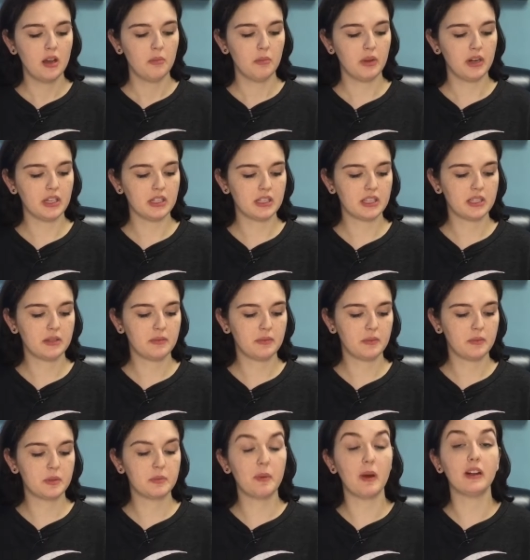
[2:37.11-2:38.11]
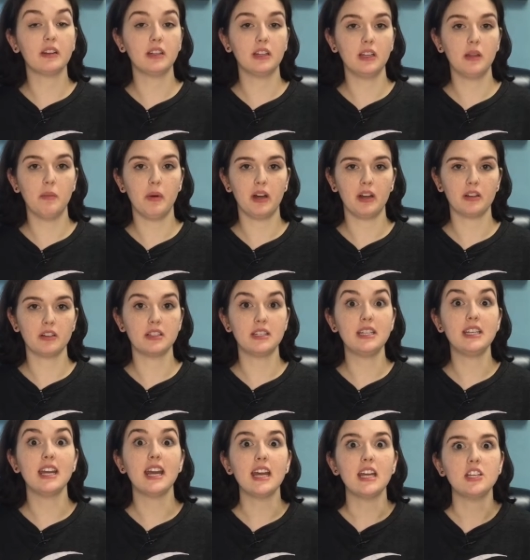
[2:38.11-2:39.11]
but it's spelled on the bottle
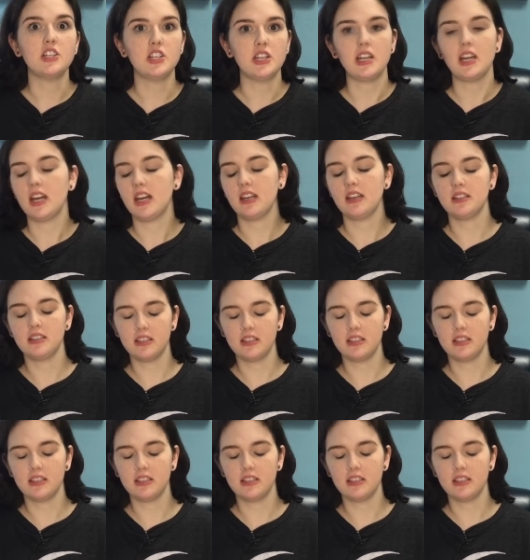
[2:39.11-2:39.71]
T-H-E-A,